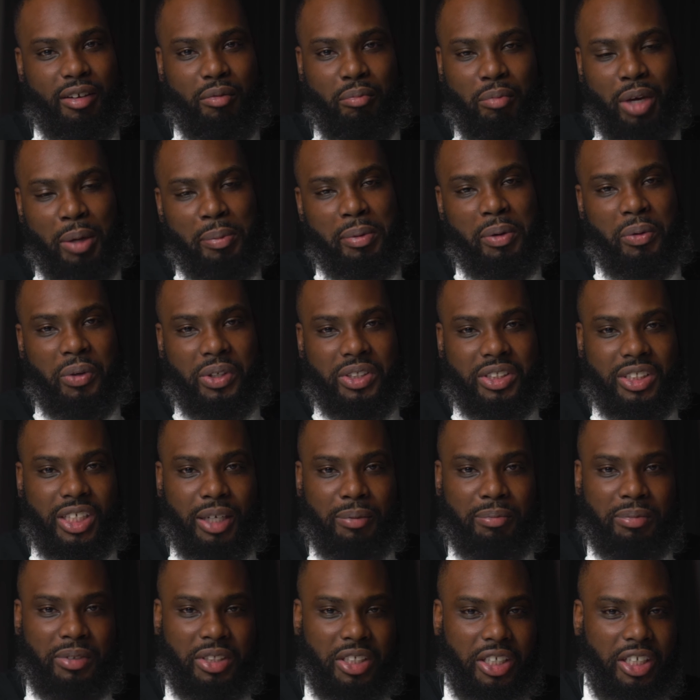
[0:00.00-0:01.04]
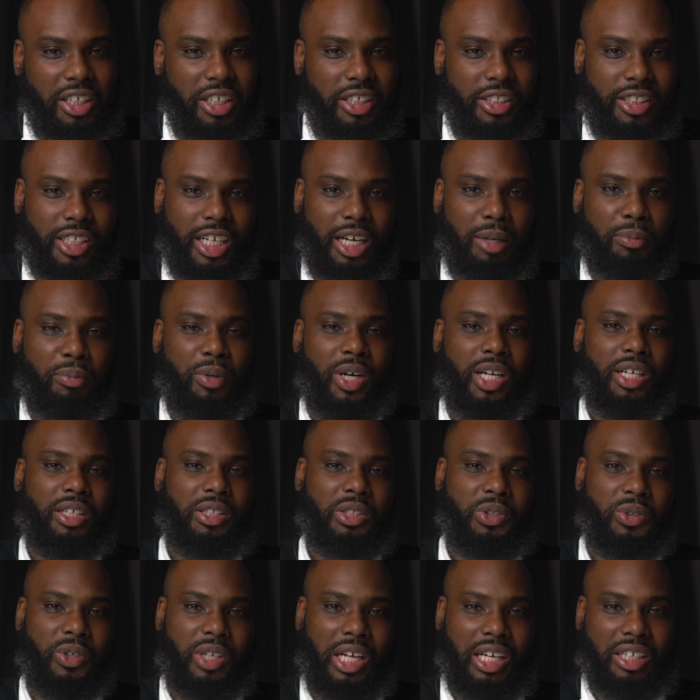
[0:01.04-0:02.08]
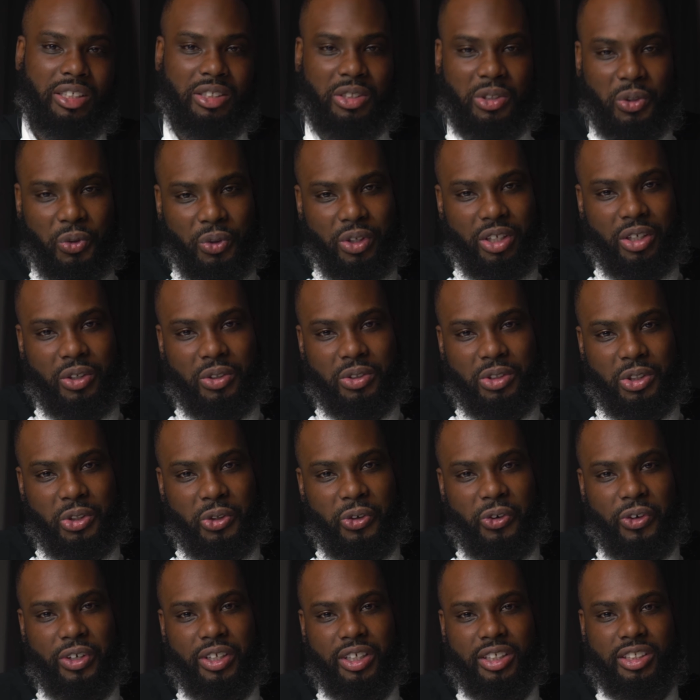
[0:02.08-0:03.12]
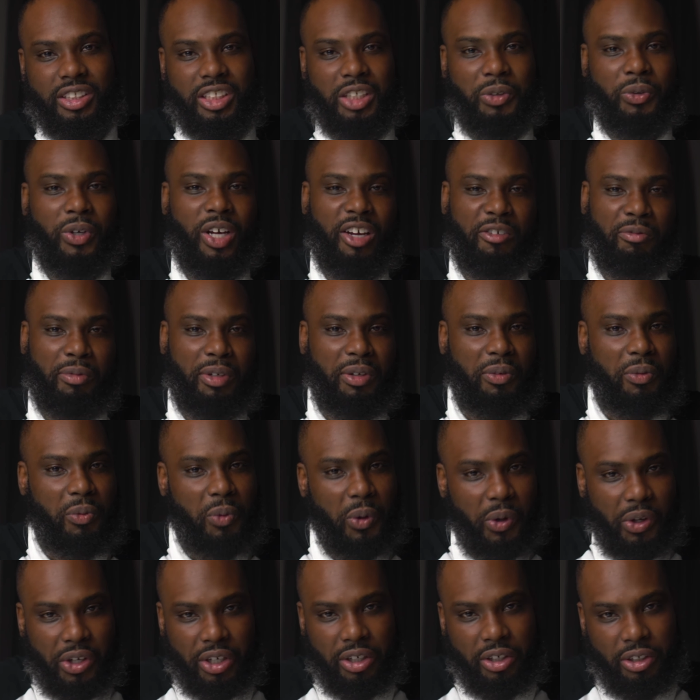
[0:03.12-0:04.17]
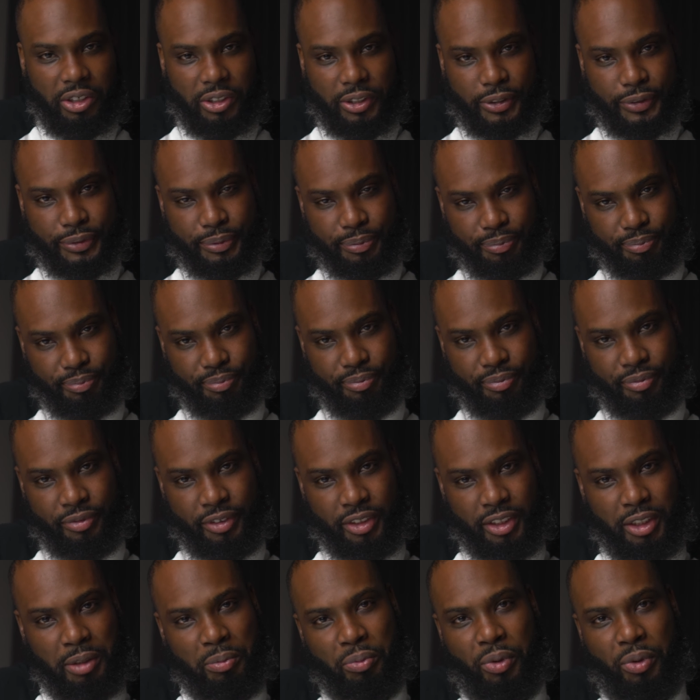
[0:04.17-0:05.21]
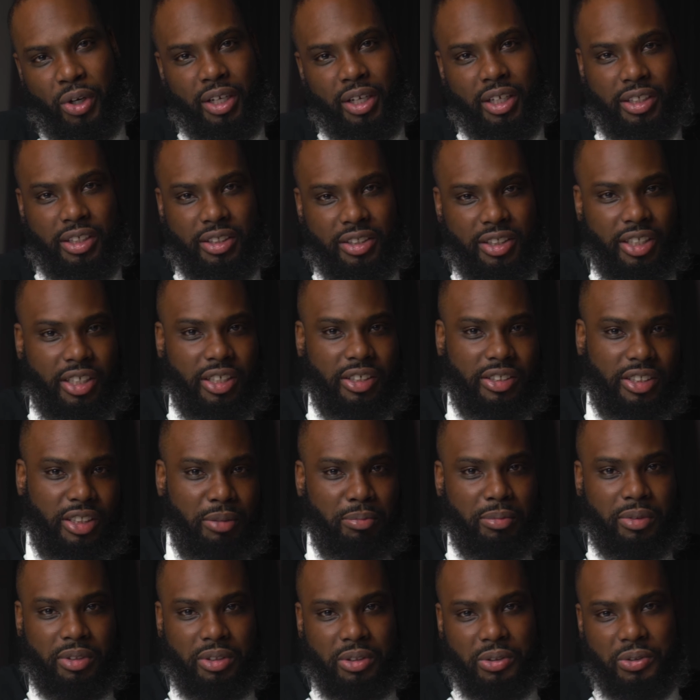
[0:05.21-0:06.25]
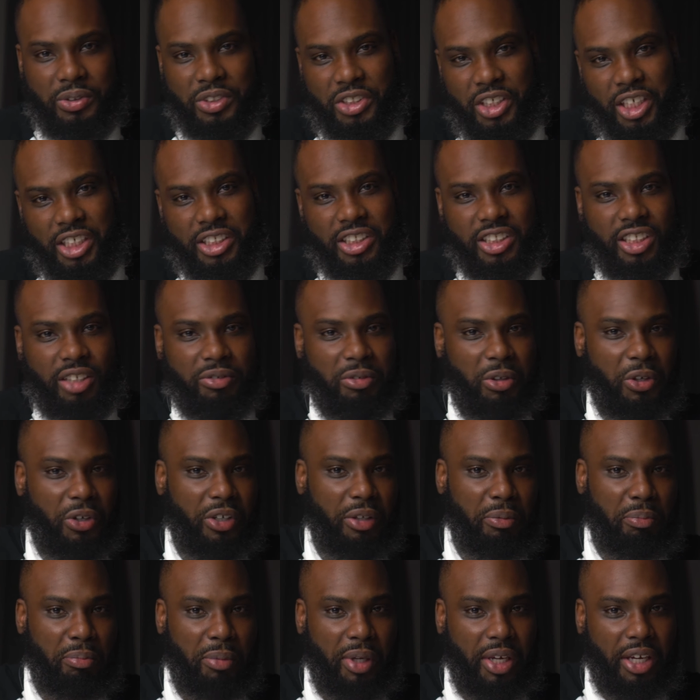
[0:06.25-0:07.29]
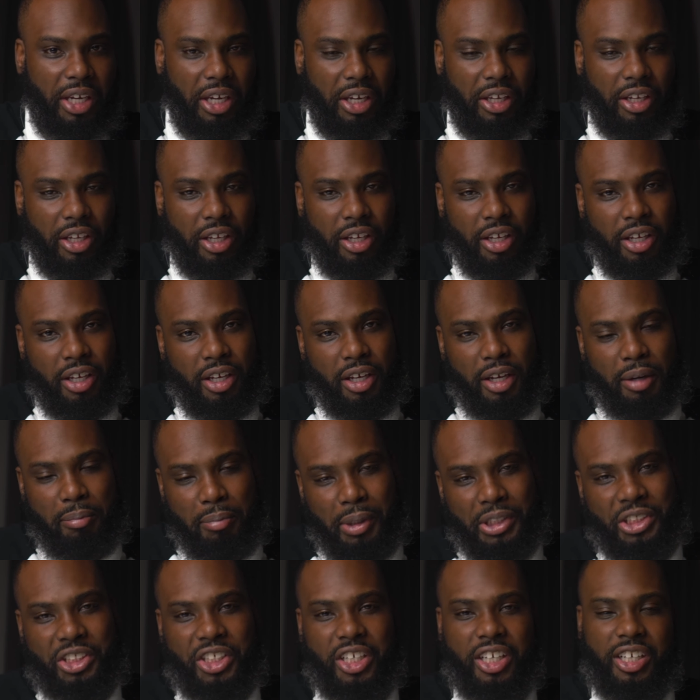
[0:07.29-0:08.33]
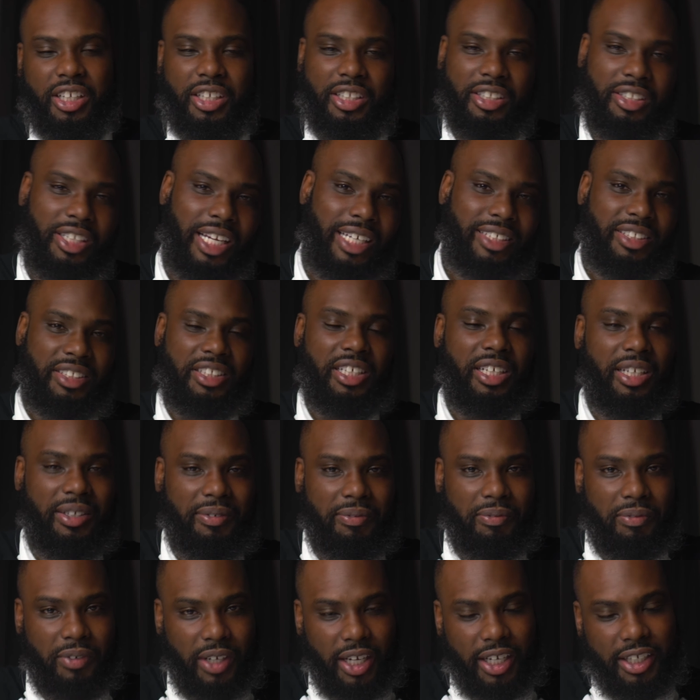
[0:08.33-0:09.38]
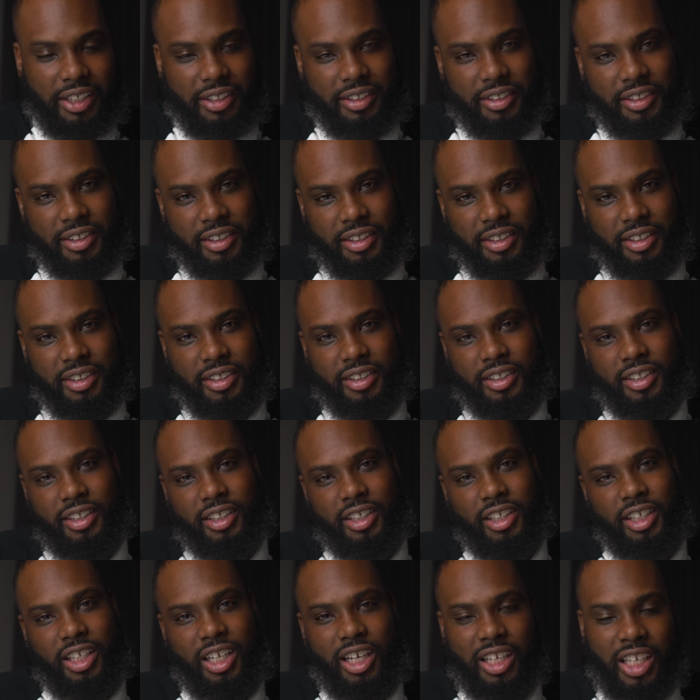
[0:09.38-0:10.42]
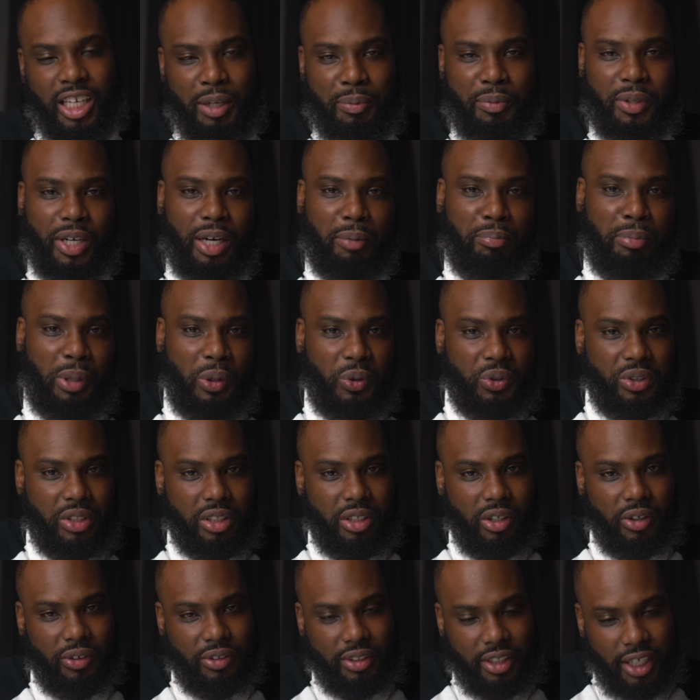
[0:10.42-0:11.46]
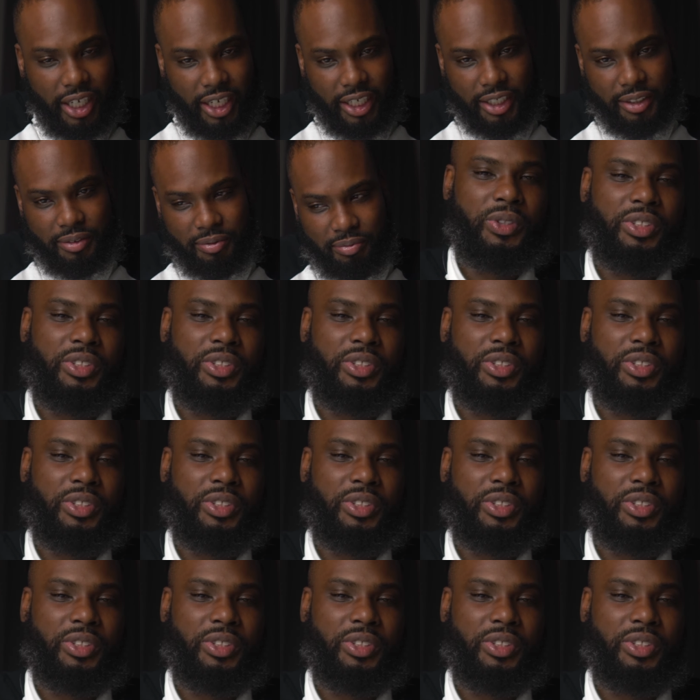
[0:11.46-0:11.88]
Maybe once I'm done, I'll probably do like a studio tour to see what I've been working on. You can probably tell some of the new changes I've already made. But yeah, that's still in flight. I'll keep y'all posted on that.